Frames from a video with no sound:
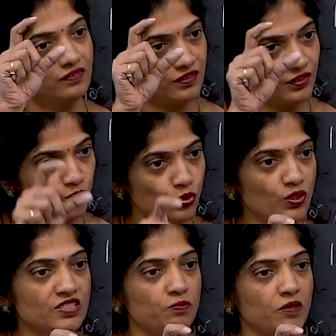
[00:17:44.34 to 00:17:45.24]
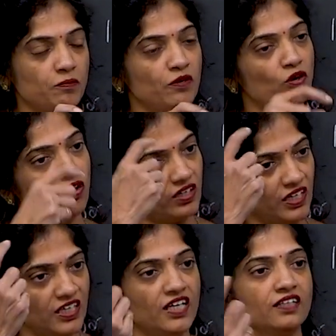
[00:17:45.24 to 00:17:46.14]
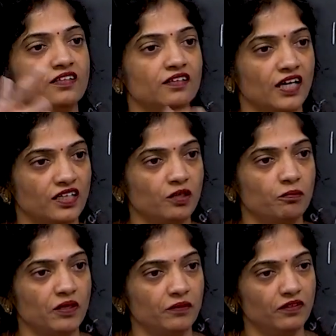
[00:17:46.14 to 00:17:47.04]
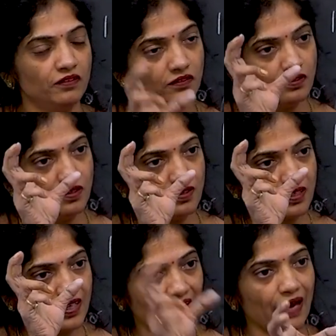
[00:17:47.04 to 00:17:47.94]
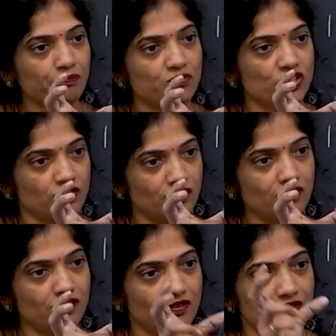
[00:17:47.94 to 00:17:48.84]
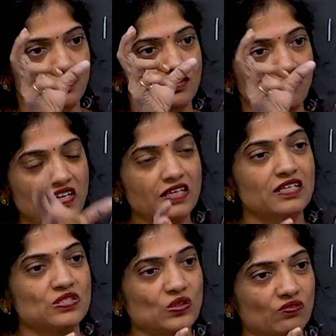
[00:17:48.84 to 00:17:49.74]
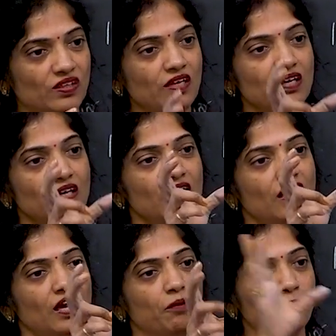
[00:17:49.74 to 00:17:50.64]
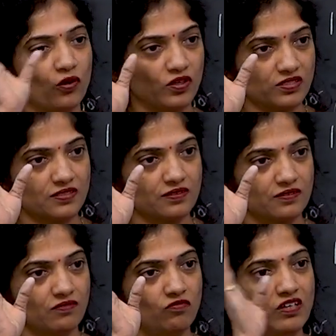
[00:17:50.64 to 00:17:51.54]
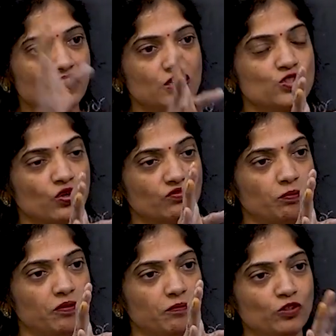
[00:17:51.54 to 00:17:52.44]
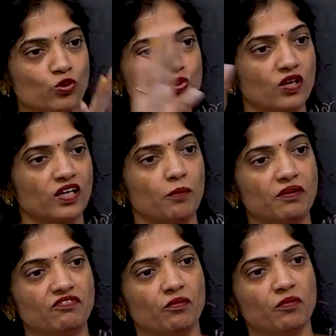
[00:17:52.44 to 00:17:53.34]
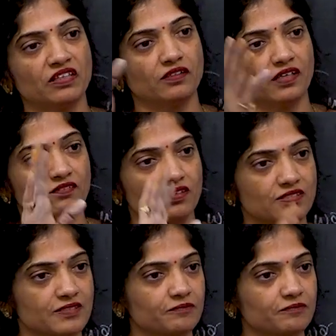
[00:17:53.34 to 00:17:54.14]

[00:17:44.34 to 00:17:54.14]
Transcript: The US people or any other country people captured the weakness of the employees, weakness of the people, those who are coming from other countries.